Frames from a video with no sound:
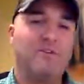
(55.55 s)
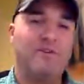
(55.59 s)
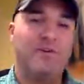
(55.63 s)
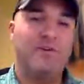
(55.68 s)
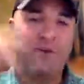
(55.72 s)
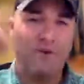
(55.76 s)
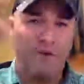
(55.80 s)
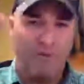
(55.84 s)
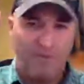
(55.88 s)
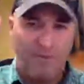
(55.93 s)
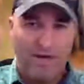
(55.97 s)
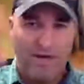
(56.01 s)
You
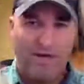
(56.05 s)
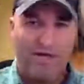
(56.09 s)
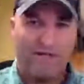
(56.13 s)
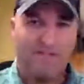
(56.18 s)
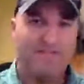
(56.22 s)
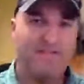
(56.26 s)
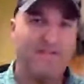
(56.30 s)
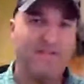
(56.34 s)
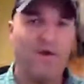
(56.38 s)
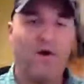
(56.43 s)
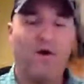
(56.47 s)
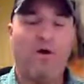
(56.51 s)
can go back
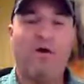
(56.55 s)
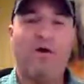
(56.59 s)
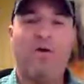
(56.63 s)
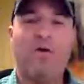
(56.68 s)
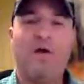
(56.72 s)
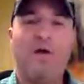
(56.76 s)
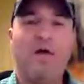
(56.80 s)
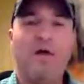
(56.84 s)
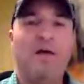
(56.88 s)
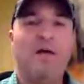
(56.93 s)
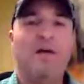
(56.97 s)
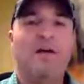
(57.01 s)
and see
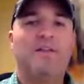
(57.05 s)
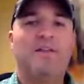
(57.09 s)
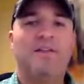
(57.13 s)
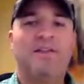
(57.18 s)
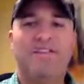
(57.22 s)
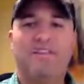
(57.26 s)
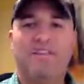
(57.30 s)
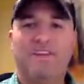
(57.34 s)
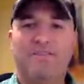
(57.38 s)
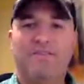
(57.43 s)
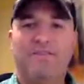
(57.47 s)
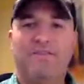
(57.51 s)
all
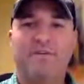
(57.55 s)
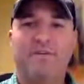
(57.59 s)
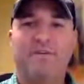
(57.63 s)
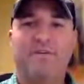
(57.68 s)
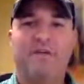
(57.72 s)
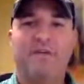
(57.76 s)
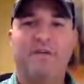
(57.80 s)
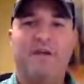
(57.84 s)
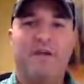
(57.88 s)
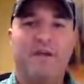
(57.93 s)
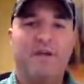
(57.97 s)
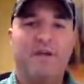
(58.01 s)
the different